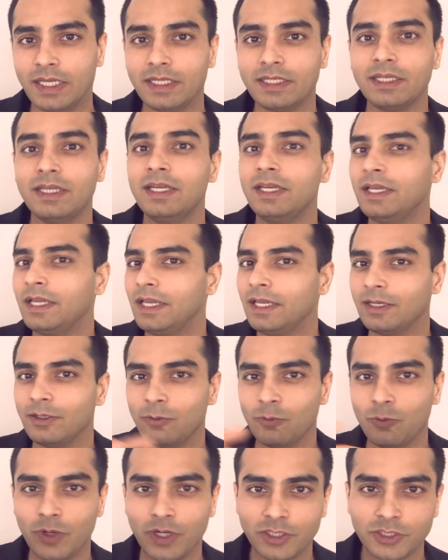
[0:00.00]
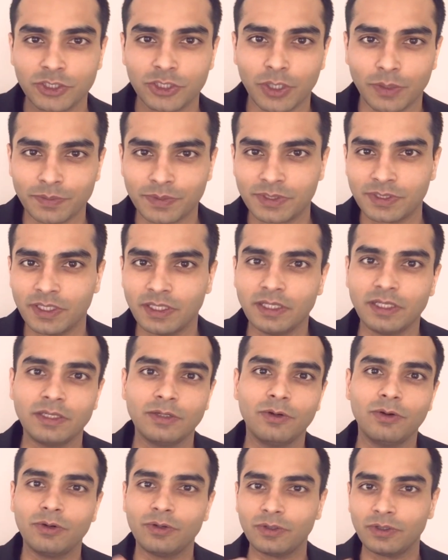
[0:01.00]
it in a workshop setting
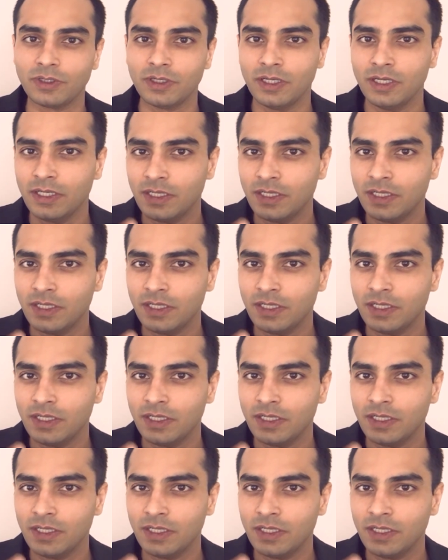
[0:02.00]
or